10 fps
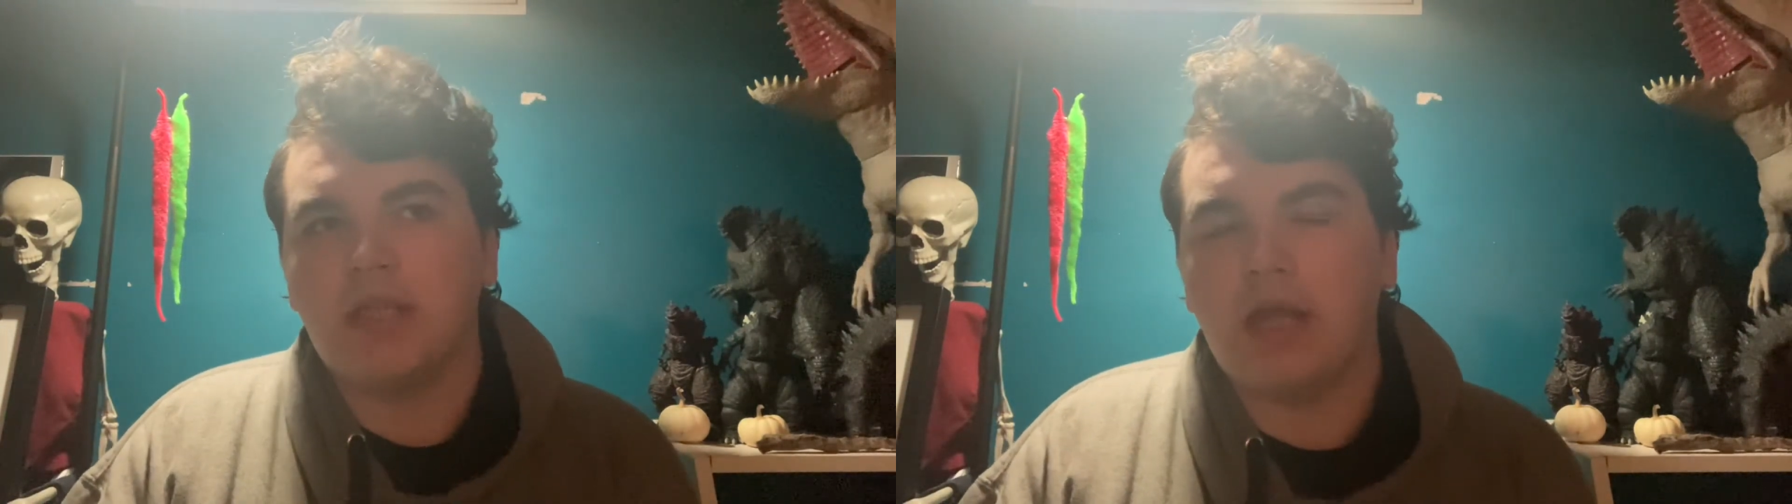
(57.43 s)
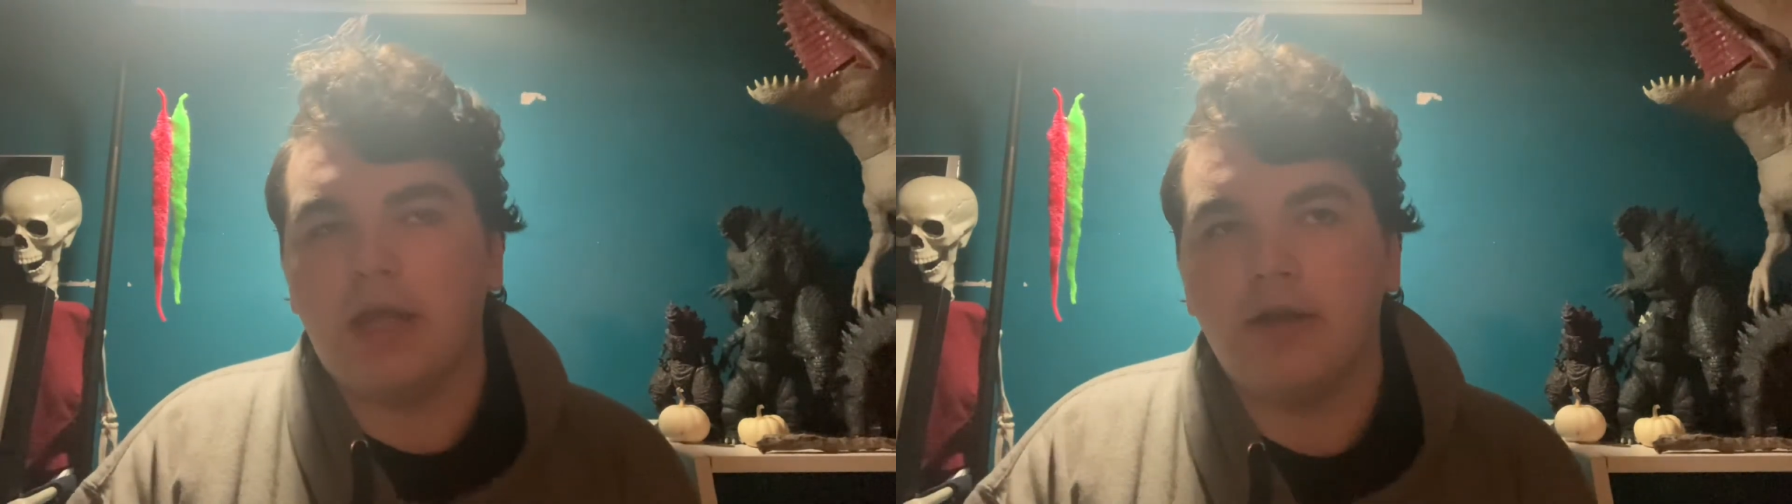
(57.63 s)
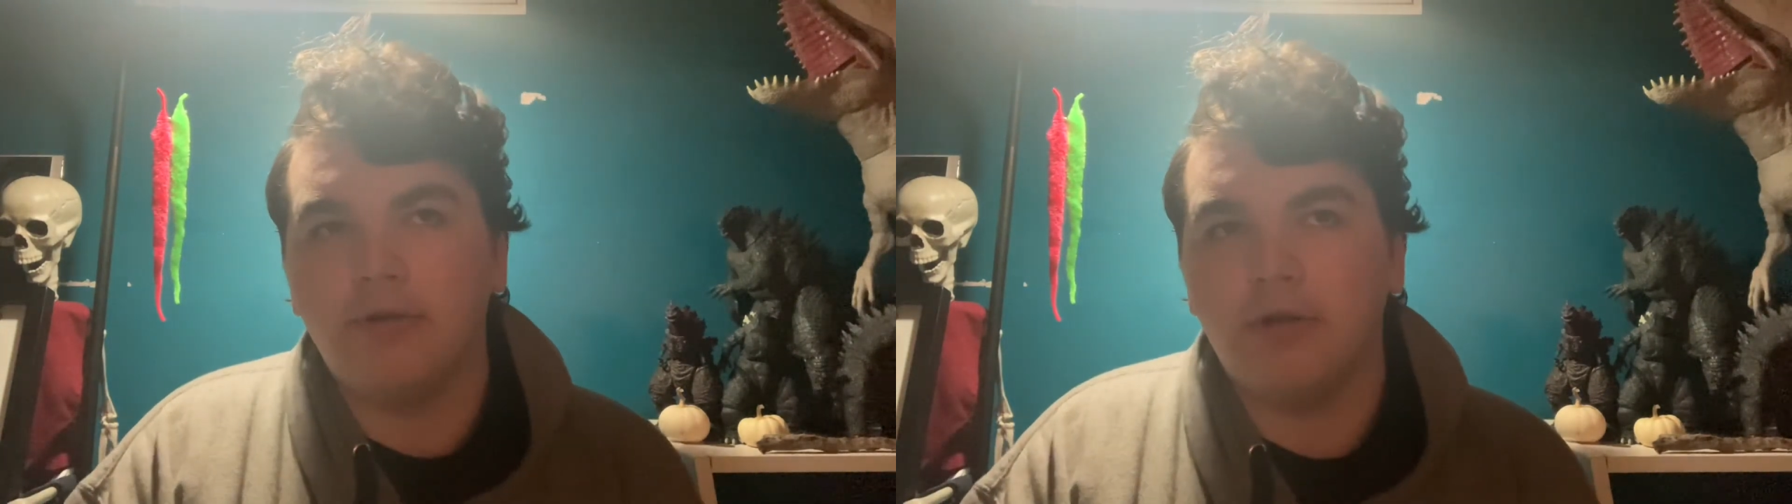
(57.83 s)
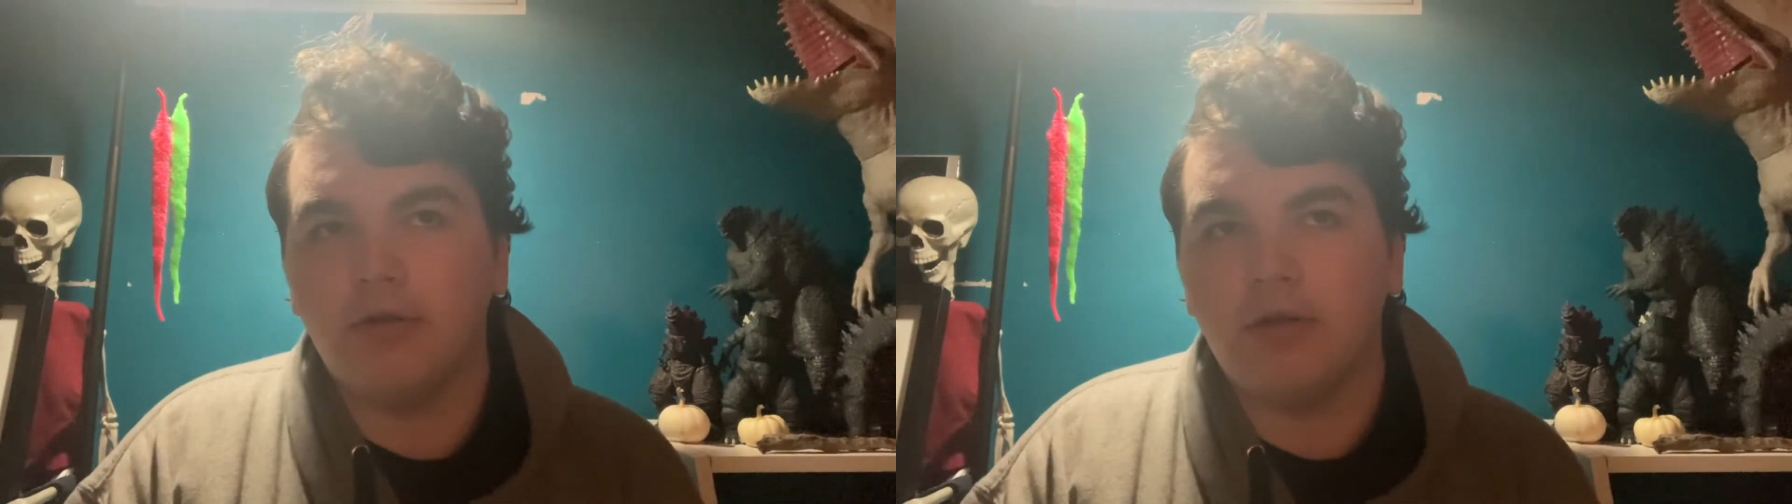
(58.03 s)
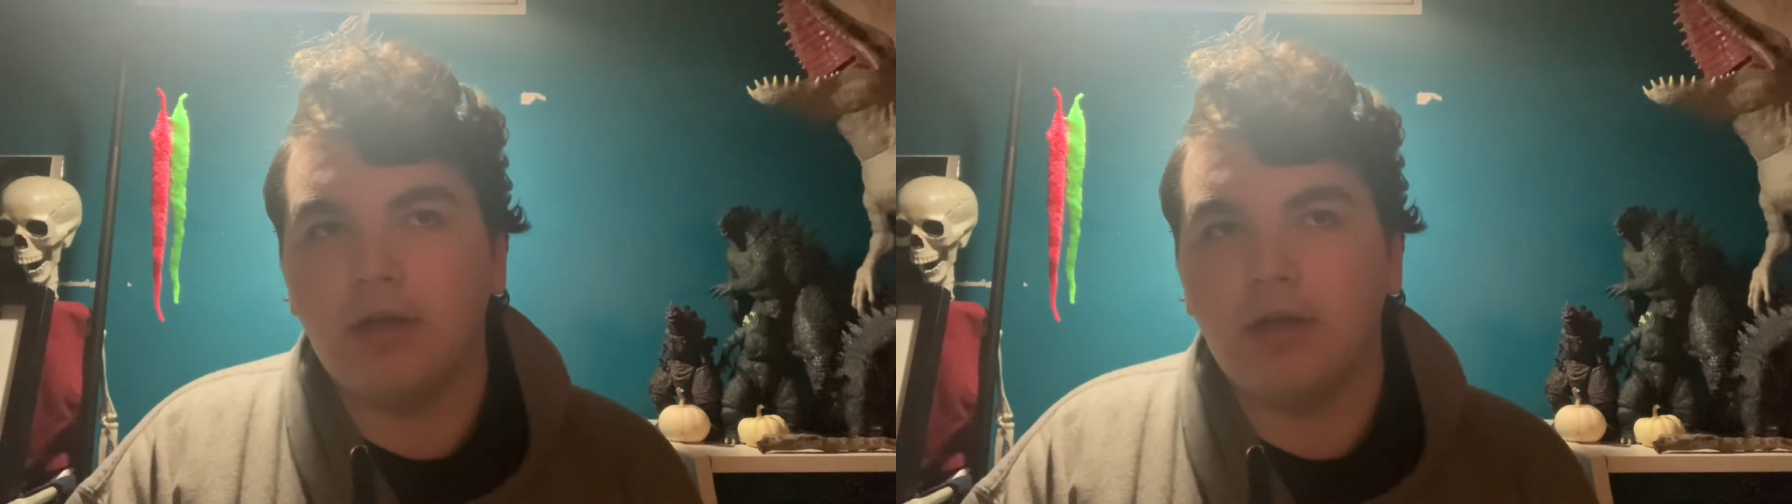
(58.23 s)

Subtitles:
I don't know.